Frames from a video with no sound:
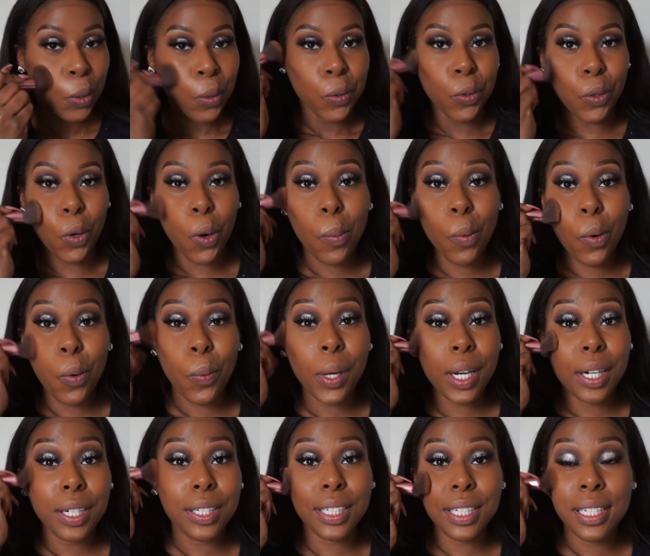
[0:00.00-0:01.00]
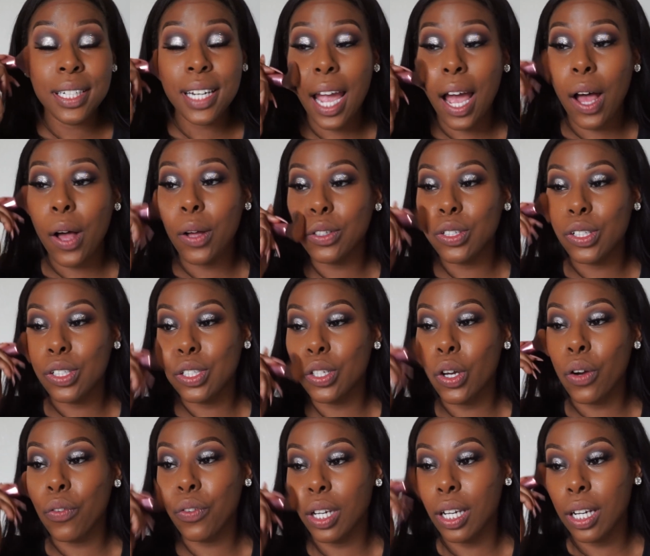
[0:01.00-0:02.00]
weird Danielle, just
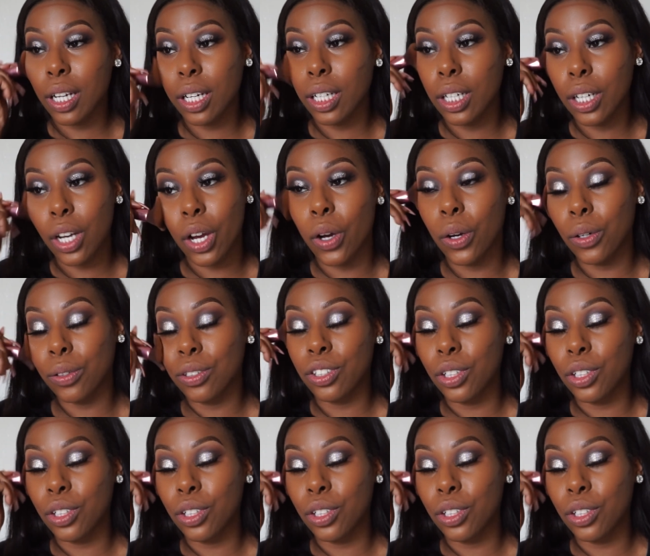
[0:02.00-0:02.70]
over here, you know,